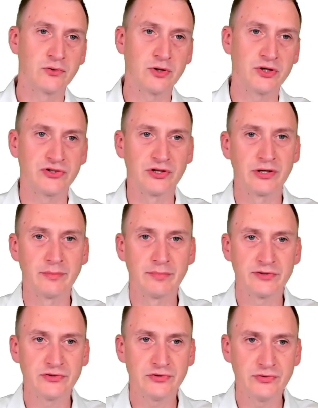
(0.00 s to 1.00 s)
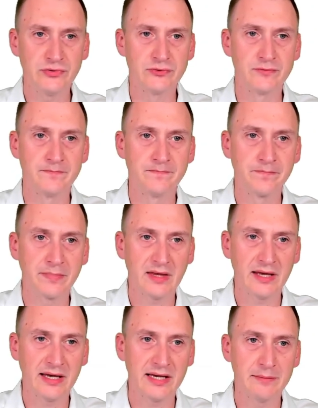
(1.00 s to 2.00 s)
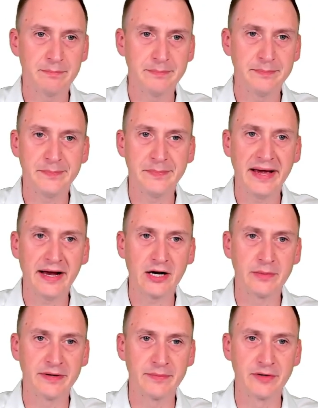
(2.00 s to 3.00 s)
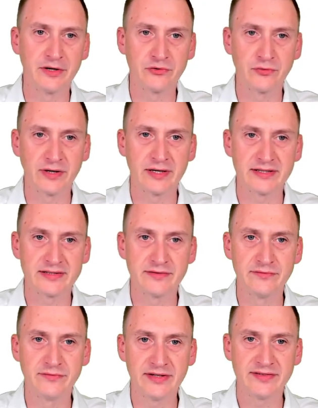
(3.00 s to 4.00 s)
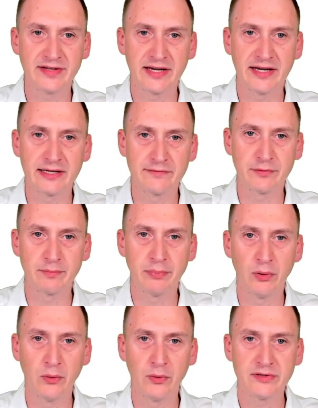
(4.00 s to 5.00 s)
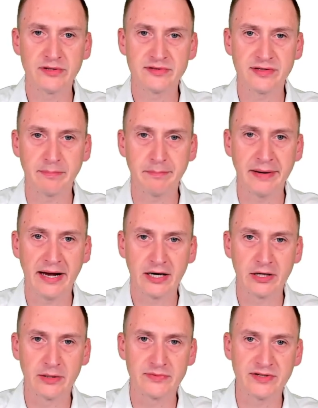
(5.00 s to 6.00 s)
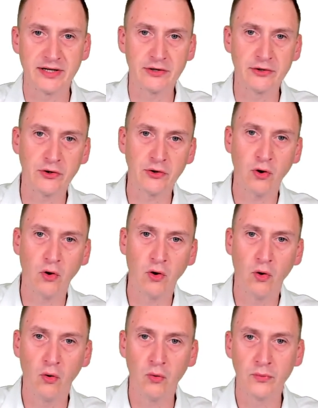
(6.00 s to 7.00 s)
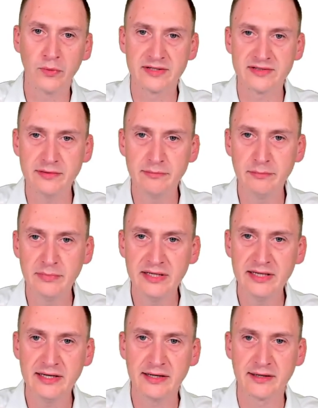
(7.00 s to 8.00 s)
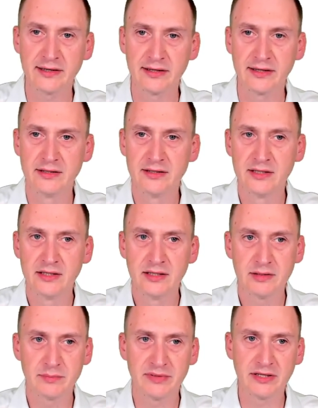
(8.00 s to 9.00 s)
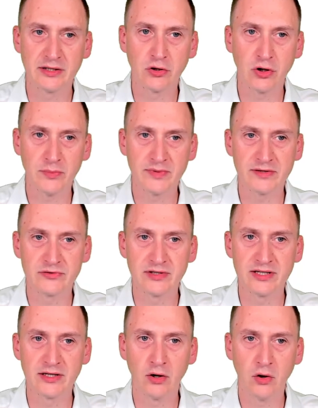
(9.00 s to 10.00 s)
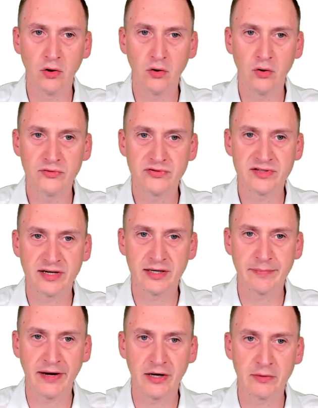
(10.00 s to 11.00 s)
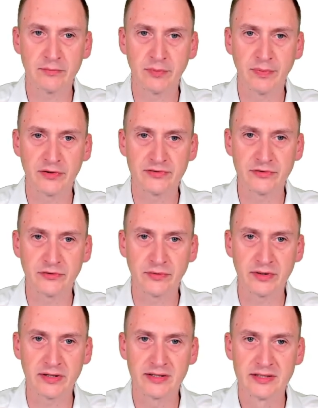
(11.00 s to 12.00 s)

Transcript: Question number two. A backup administrator is investigating reports that backups are not always immediately being copied to the off-site backup repository.